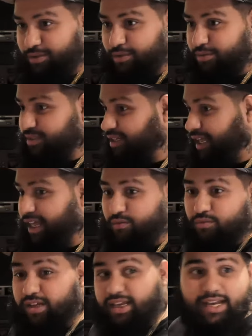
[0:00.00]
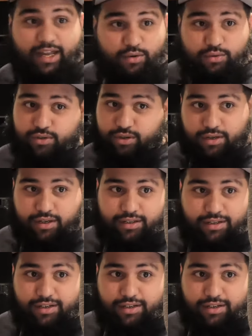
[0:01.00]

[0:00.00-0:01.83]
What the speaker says: know what I'm saying? Really ain't got no hood.